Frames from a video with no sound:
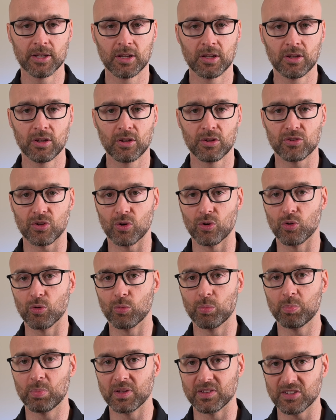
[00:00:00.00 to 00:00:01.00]

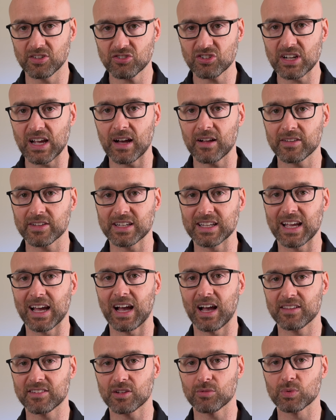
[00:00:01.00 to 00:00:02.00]
So positionality
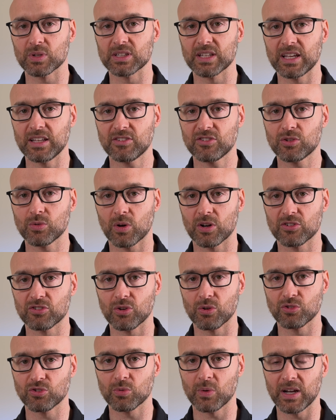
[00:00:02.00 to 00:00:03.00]
as it relates to our
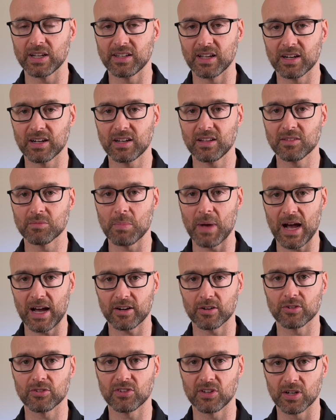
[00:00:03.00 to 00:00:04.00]
social identities
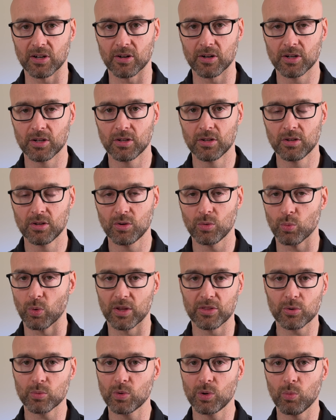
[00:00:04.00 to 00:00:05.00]
matters here.
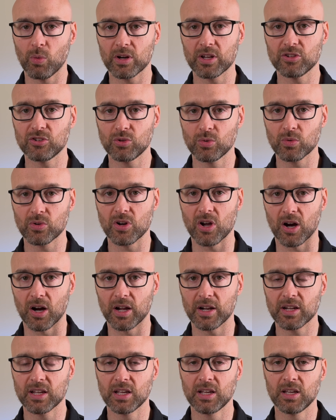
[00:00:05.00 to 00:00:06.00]
Whether we want it to or
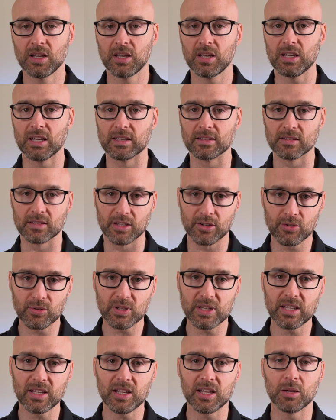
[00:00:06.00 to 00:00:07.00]
not, it
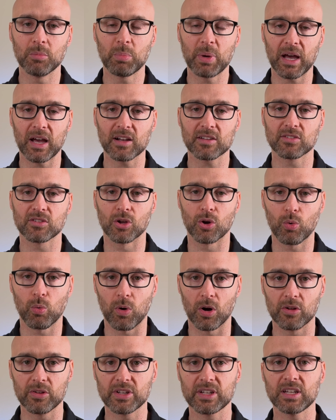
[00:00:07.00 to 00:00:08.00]
literally impacts the
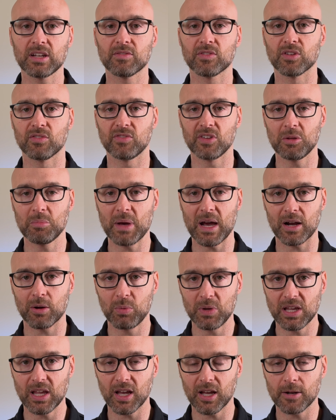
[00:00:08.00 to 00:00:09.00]
quality of the feedback
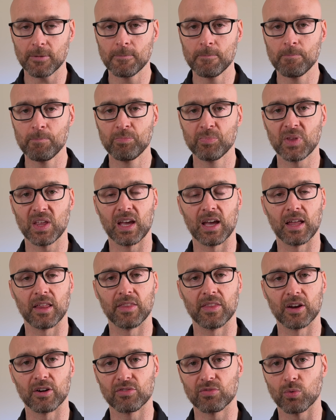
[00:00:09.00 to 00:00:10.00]
we get, and
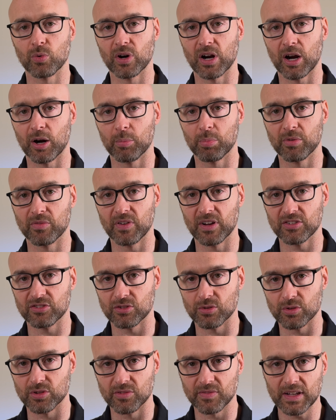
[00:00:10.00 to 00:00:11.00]
therefore our
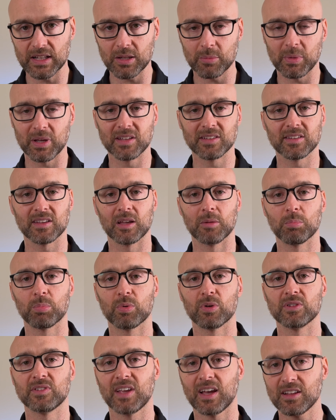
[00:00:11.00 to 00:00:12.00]
professional development and
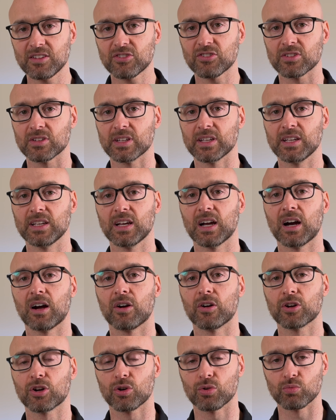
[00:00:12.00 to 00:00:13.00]
potentially
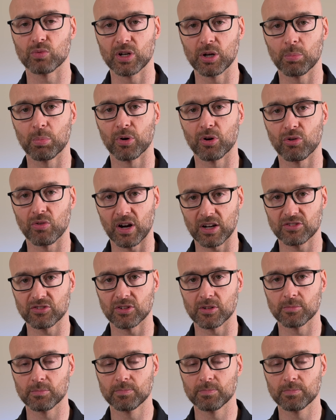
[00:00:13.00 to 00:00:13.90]
our career progression.